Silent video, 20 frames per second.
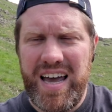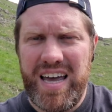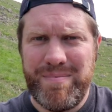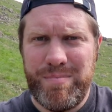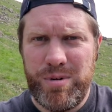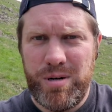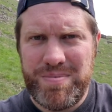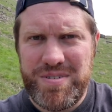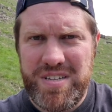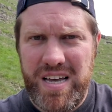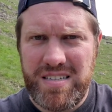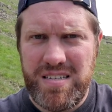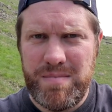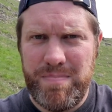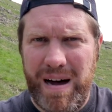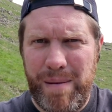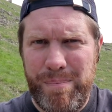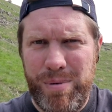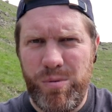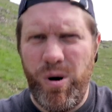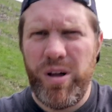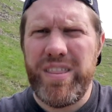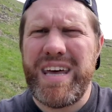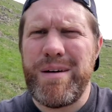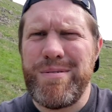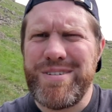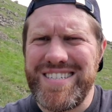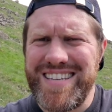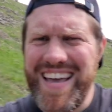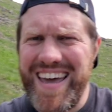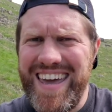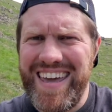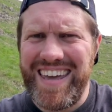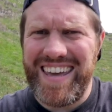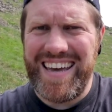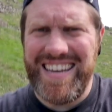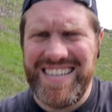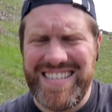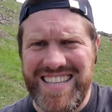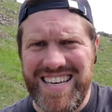I am upset about. But what they were
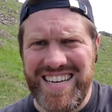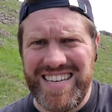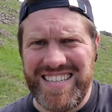saying is